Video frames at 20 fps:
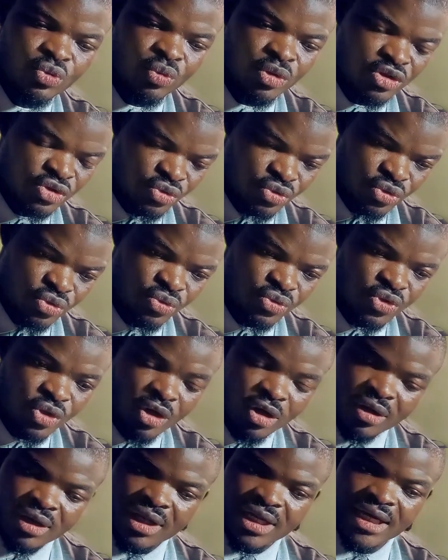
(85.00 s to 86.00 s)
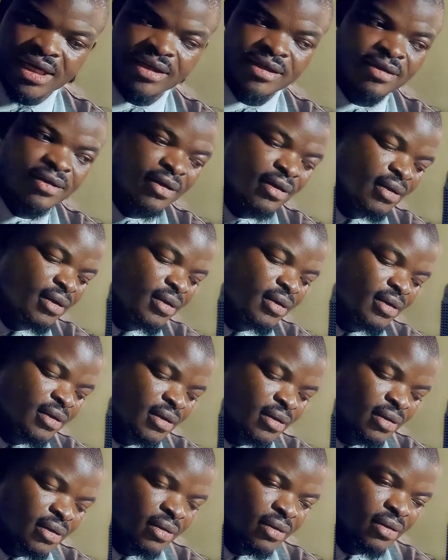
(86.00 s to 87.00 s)
want to choose. Unlike
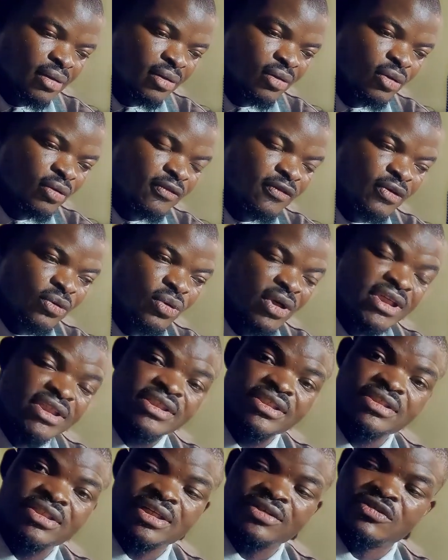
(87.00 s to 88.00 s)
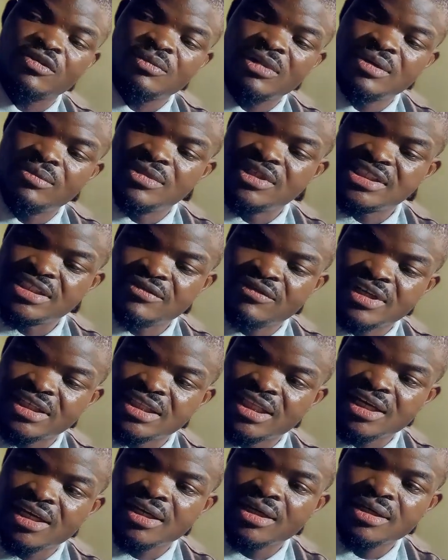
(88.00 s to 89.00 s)
low frequency transformer based
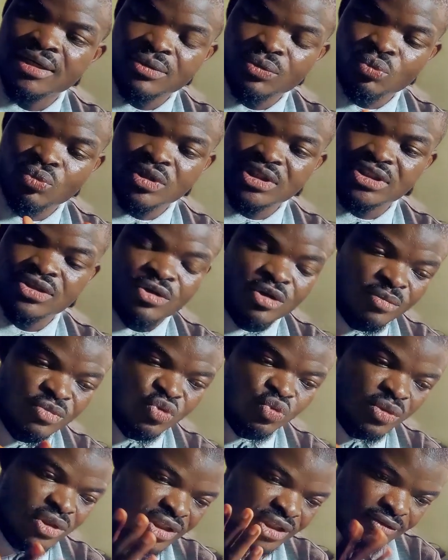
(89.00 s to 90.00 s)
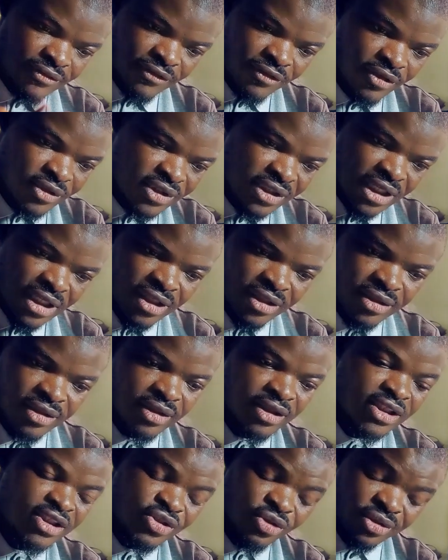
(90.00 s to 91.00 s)
inverter, which comes with default and
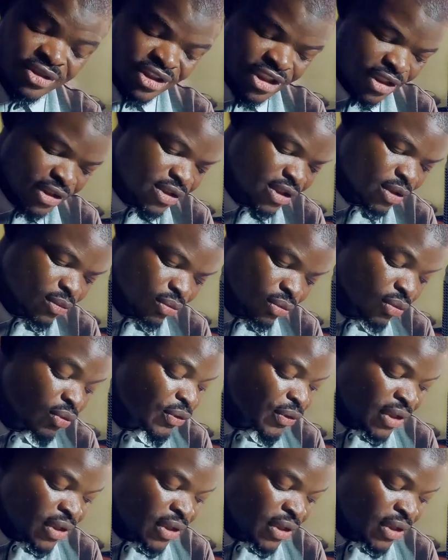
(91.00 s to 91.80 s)
is unchangeable.